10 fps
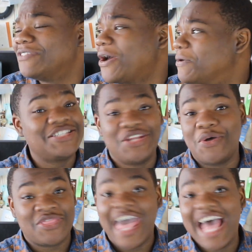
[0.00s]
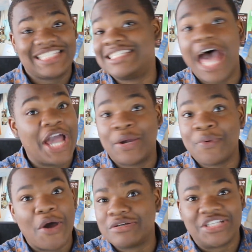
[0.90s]
No, because you know, that's not
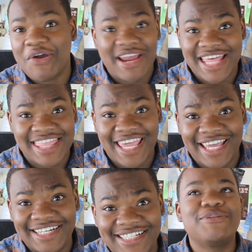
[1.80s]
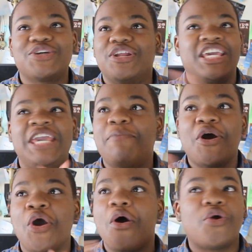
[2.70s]
gross or anything. I'm just gonna keep
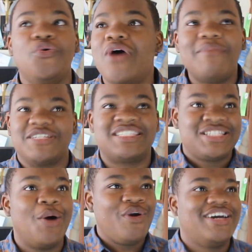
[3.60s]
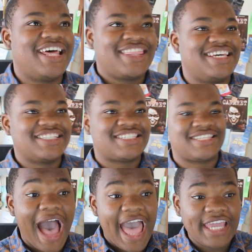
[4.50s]
on going. Ooh, I'm just so good at this.
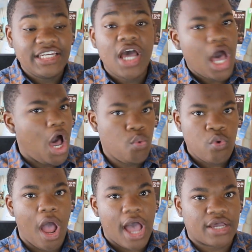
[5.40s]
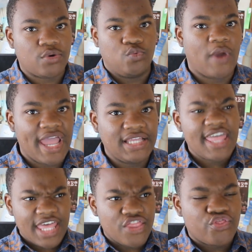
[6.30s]
Find a rock, right?
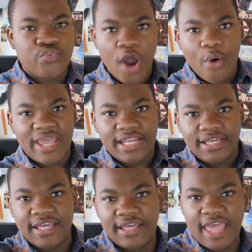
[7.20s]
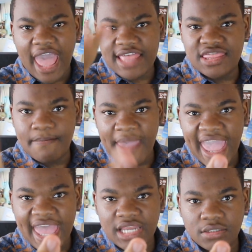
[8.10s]
And then throw it at the
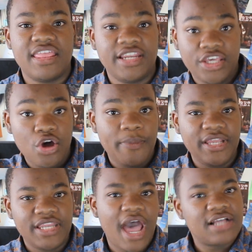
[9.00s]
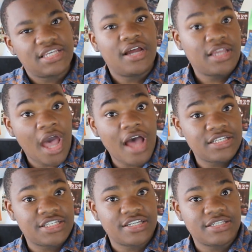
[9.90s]
man, and then he'll be knocked
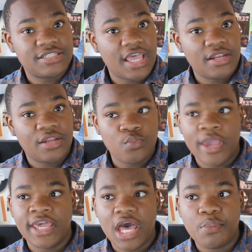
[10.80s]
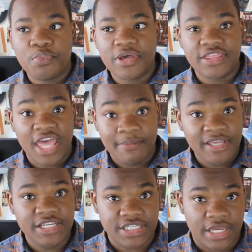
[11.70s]
unconscious and then wake up with
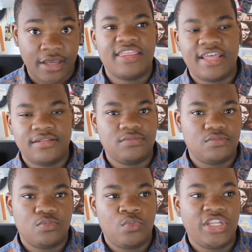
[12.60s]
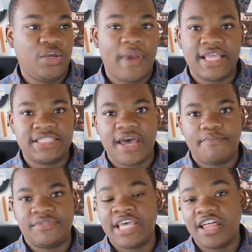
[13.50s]
amnesia. And then when he wakes
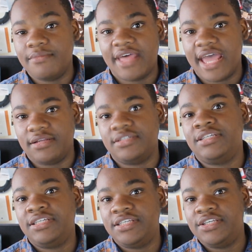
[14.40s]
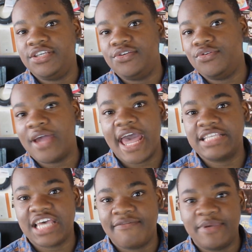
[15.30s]
up, tell him that you
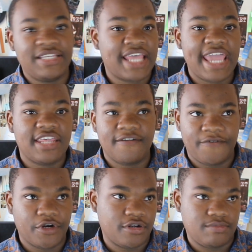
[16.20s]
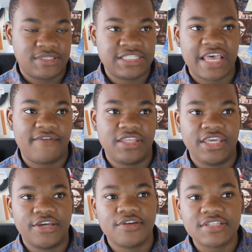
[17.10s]
guys have been dating for 7
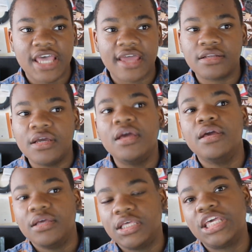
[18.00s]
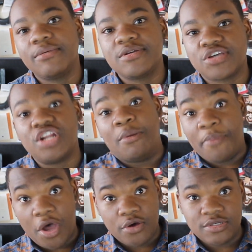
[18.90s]
years and he was gonna
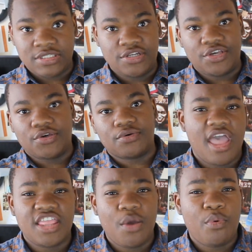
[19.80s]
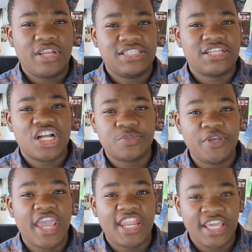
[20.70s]
propose to you. And then when he starts
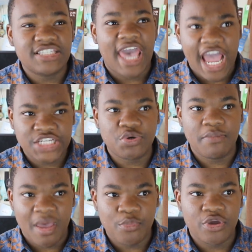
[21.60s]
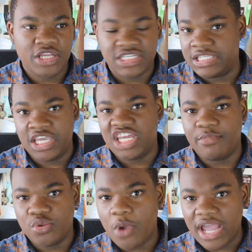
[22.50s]
regaining his actual memory, just hit
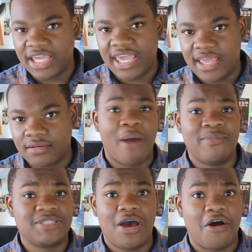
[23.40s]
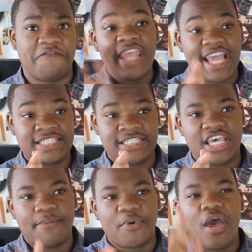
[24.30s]
him with a rock again. Problem solved. Next
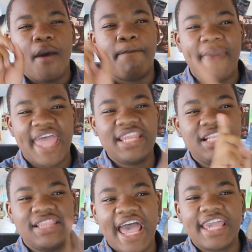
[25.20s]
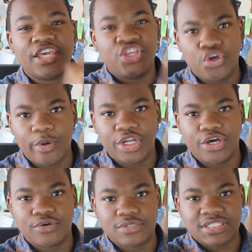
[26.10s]
tip, men like
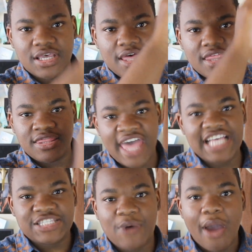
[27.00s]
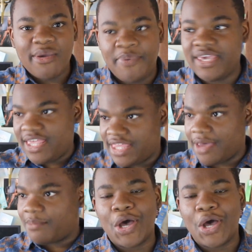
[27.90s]
urinals. That's why we pee in them.